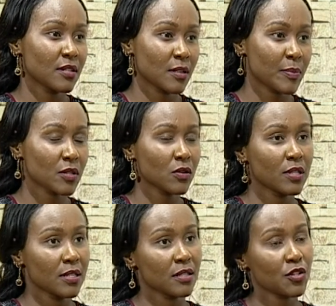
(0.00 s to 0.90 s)
personal
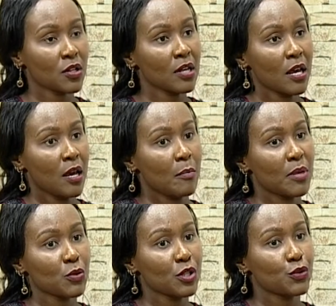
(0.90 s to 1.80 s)
decision, yeah.
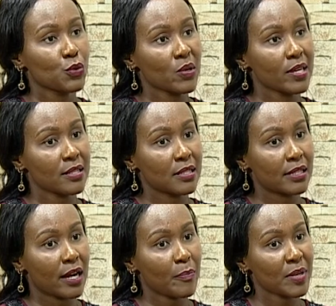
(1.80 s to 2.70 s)
but we need to know, yes, it
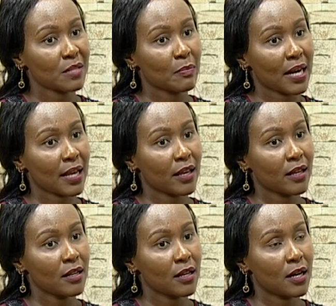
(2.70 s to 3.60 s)
happens. But
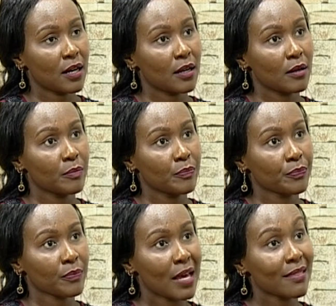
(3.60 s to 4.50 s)
again,
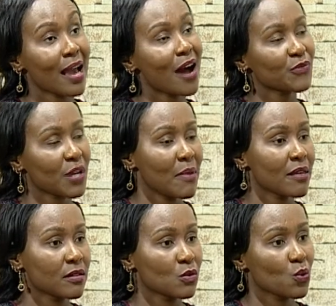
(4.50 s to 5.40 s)
um, the
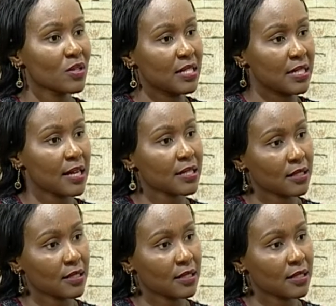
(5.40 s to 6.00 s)
aftermath is what is nasty.